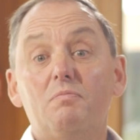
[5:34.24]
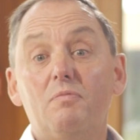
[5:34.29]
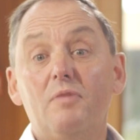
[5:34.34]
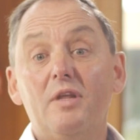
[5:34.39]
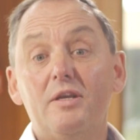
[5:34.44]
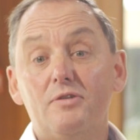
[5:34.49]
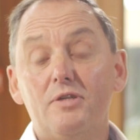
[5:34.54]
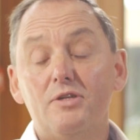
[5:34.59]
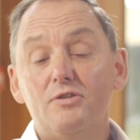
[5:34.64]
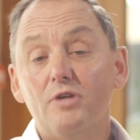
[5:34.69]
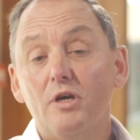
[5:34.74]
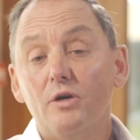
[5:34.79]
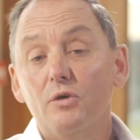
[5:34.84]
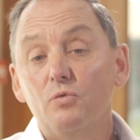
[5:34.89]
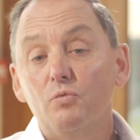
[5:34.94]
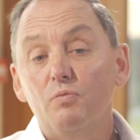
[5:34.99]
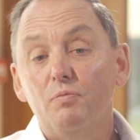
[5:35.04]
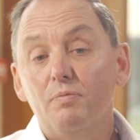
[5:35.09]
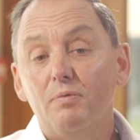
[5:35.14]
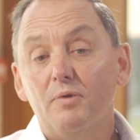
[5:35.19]
There's
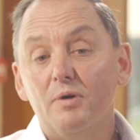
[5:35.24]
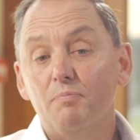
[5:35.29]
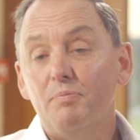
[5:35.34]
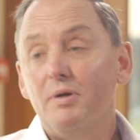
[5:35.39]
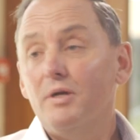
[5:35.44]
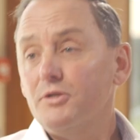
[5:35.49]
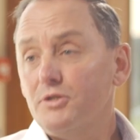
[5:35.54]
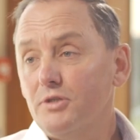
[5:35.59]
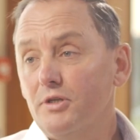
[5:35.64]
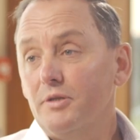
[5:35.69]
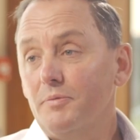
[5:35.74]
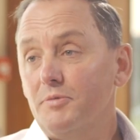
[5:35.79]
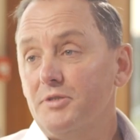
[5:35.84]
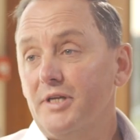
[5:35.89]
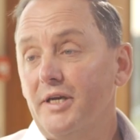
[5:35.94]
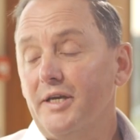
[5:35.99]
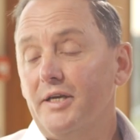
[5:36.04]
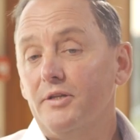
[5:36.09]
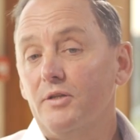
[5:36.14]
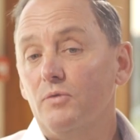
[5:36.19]
no compulsion on them
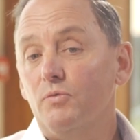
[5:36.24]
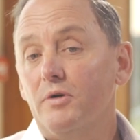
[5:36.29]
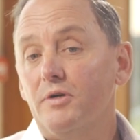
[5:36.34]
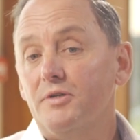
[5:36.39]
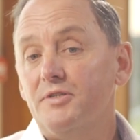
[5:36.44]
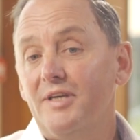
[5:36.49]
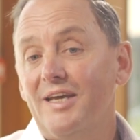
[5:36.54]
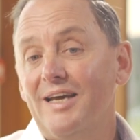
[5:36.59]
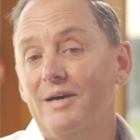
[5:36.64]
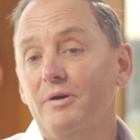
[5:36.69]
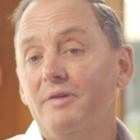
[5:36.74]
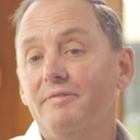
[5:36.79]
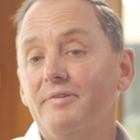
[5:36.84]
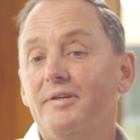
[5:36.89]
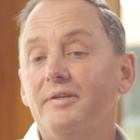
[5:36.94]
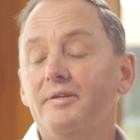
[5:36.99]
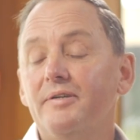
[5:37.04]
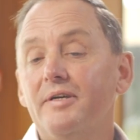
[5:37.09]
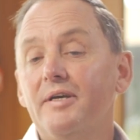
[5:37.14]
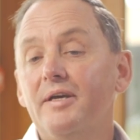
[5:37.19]
to take out the warranty.
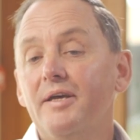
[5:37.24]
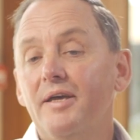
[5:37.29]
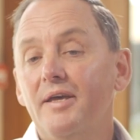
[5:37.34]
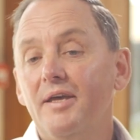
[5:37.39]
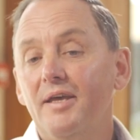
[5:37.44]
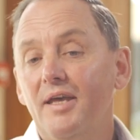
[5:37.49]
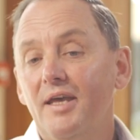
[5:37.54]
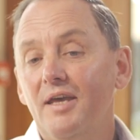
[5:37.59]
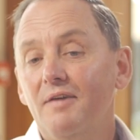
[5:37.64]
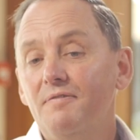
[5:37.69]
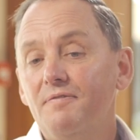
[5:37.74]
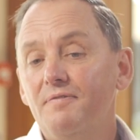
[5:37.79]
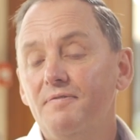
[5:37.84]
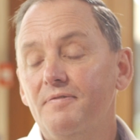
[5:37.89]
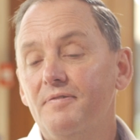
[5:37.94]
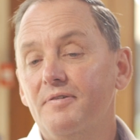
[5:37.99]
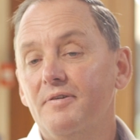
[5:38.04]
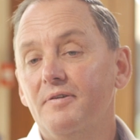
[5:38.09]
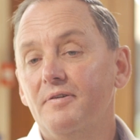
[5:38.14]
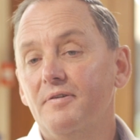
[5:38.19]
However,
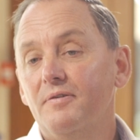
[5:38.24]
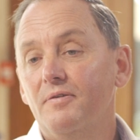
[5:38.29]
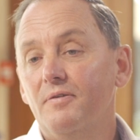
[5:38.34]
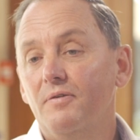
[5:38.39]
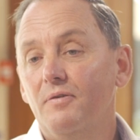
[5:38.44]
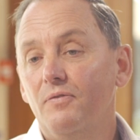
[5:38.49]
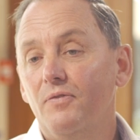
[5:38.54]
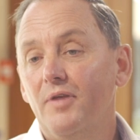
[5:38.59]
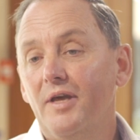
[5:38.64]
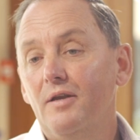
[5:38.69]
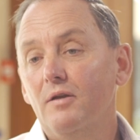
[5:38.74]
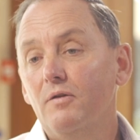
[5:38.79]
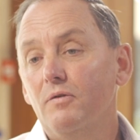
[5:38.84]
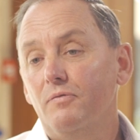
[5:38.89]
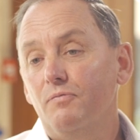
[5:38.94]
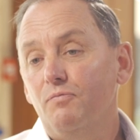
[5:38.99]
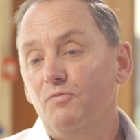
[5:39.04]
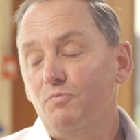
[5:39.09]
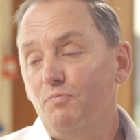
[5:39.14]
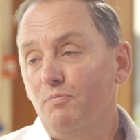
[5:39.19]
if they
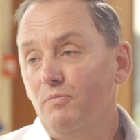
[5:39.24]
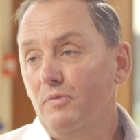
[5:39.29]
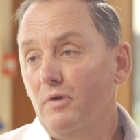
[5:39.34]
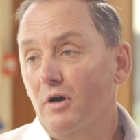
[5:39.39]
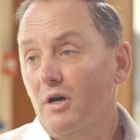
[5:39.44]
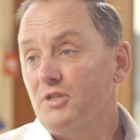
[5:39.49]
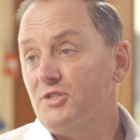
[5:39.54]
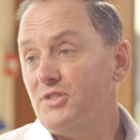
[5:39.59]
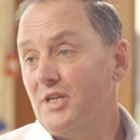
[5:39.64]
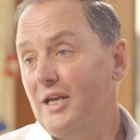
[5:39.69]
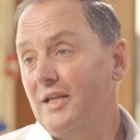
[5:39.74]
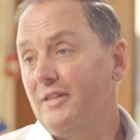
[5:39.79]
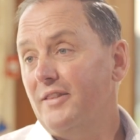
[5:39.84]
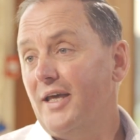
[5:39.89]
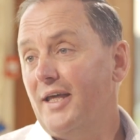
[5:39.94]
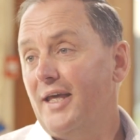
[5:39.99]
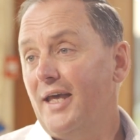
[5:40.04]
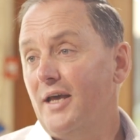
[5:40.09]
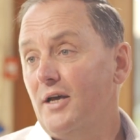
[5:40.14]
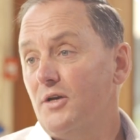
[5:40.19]
are selling
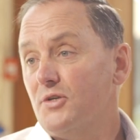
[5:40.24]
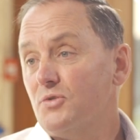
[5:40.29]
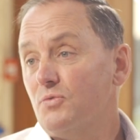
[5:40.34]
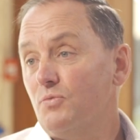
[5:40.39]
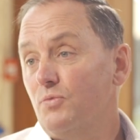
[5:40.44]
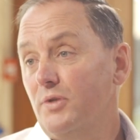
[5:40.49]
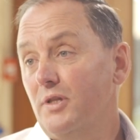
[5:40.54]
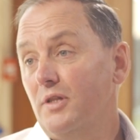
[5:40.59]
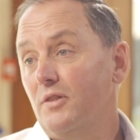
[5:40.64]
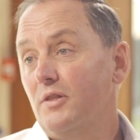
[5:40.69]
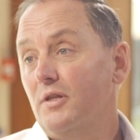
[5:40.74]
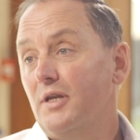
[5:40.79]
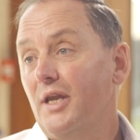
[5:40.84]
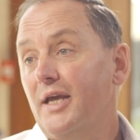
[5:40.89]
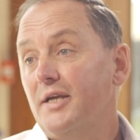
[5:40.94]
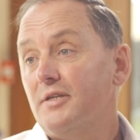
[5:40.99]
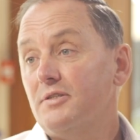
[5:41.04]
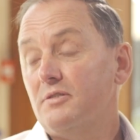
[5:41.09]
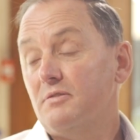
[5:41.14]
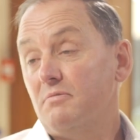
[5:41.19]
that house within
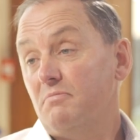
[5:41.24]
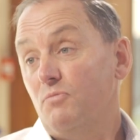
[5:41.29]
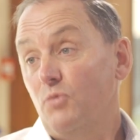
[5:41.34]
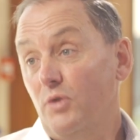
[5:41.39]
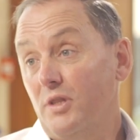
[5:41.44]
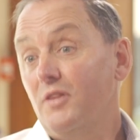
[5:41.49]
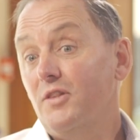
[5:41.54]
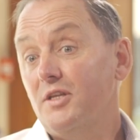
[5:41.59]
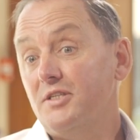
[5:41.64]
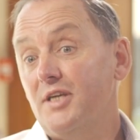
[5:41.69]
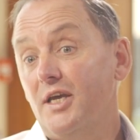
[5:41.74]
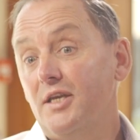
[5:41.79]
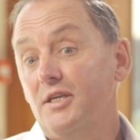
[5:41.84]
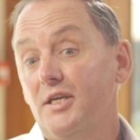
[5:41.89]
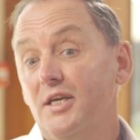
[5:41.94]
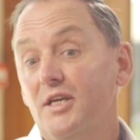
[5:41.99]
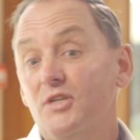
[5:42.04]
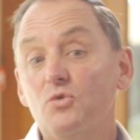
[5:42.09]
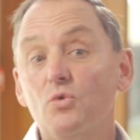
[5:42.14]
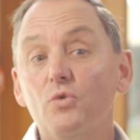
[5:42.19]
the 10
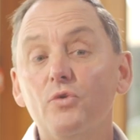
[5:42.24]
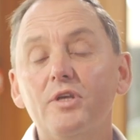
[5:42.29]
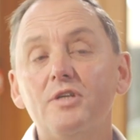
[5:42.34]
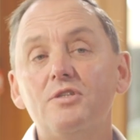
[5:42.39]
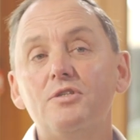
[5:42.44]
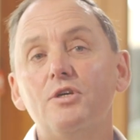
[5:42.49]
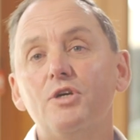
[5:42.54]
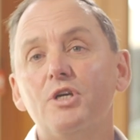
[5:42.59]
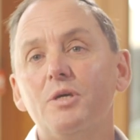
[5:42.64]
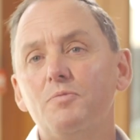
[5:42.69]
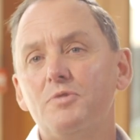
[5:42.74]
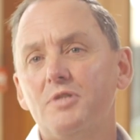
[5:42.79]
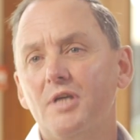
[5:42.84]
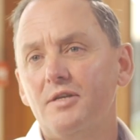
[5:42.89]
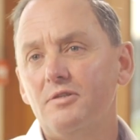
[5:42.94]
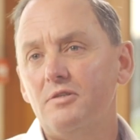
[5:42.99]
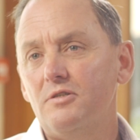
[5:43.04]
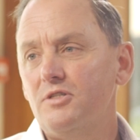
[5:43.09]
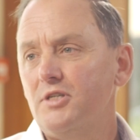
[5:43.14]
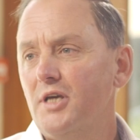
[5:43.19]
years, or their
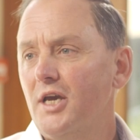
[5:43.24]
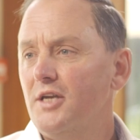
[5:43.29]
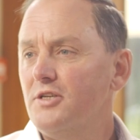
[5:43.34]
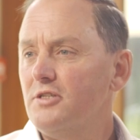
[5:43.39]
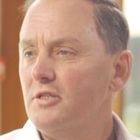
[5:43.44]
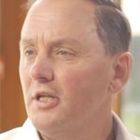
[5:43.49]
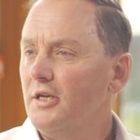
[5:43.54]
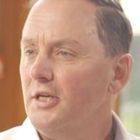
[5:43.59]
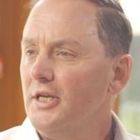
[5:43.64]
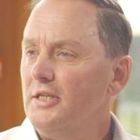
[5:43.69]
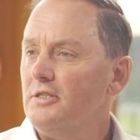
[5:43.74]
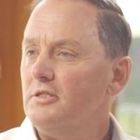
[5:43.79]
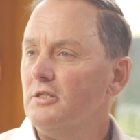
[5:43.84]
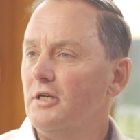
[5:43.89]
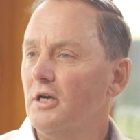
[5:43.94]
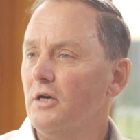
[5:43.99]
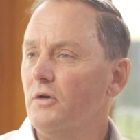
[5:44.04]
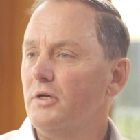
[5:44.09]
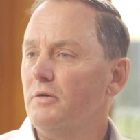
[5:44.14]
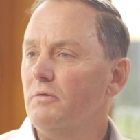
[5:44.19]
circumstances change and they need to
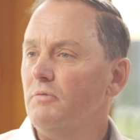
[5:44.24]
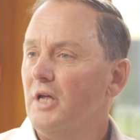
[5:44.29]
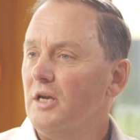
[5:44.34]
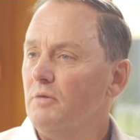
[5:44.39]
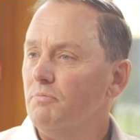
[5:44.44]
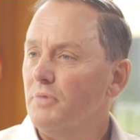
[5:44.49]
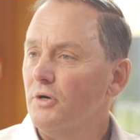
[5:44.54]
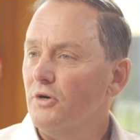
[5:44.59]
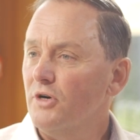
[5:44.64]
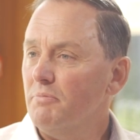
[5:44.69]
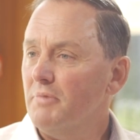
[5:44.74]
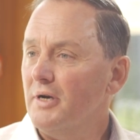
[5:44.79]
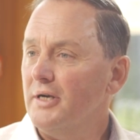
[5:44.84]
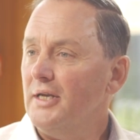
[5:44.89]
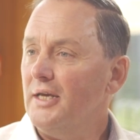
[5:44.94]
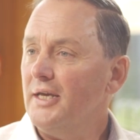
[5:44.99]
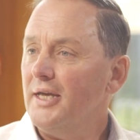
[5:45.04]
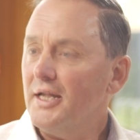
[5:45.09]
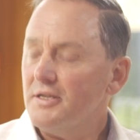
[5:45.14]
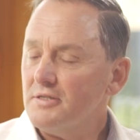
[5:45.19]
go and borrow
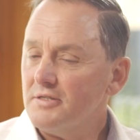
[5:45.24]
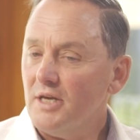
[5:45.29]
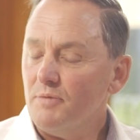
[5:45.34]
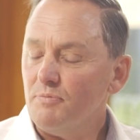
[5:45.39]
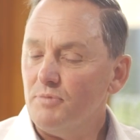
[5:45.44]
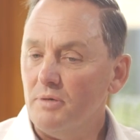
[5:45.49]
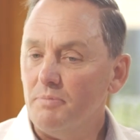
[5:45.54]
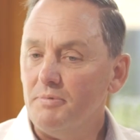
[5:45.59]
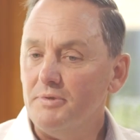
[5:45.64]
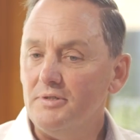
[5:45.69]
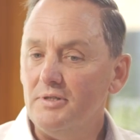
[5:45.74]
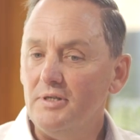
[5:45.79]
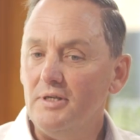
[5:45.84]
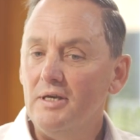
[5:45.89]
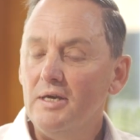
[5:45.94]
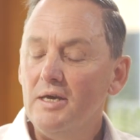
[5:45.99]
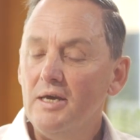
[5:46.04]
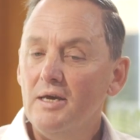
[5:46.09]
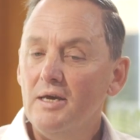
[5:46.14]
money against that property,